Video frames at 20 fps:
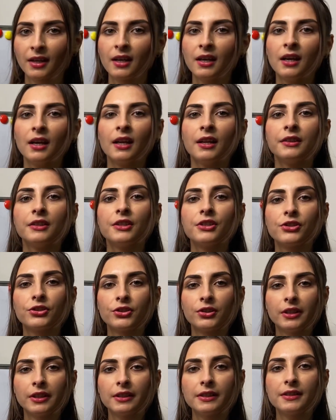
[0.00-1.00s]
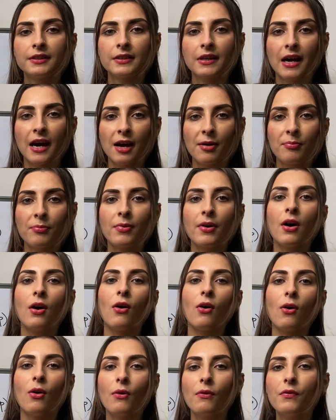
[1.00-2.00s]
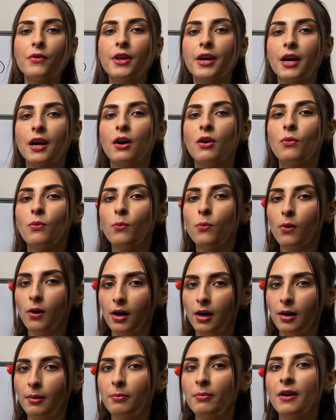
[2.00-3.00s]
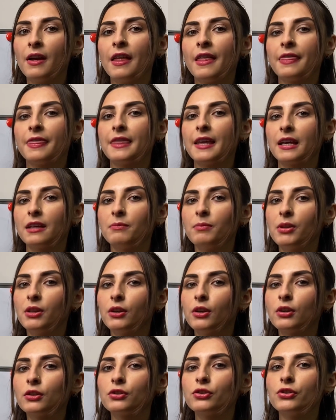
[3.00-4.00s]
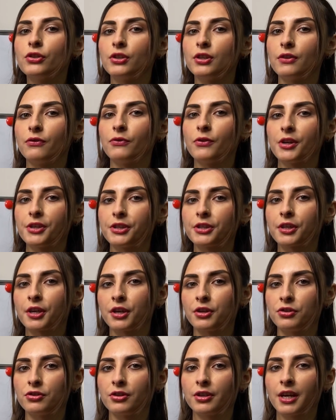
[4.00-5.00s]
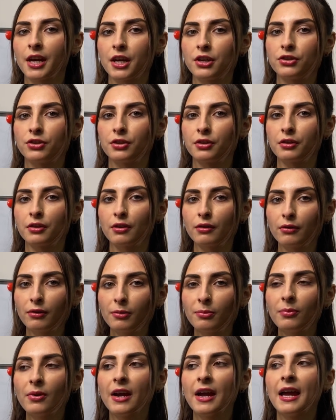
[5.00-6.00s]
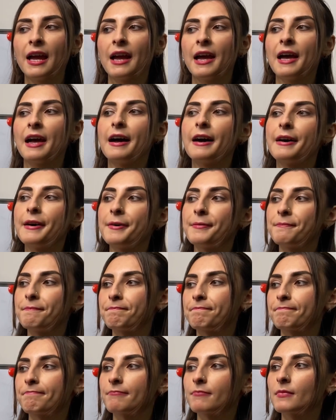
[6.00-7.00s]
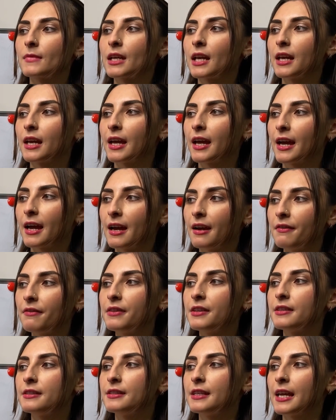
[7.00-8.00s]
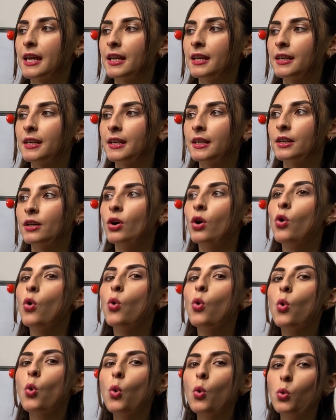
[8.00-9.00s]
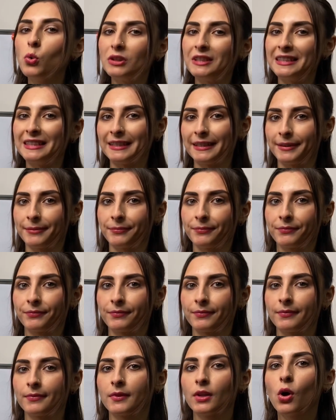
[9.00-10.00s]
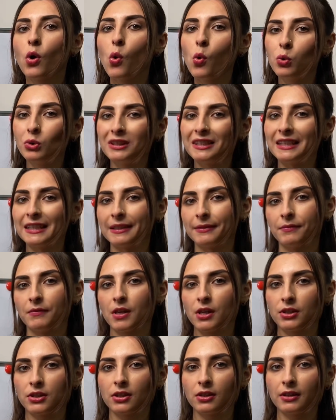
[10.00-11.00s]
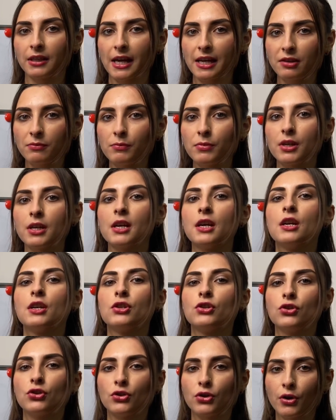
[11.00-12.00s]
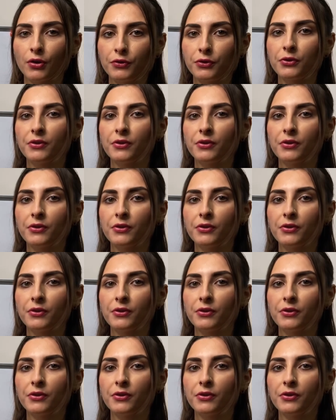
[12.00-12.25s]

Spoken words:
the third type of the verb that belong to the first conjugation group have this ending uti. Uti. So let me show you the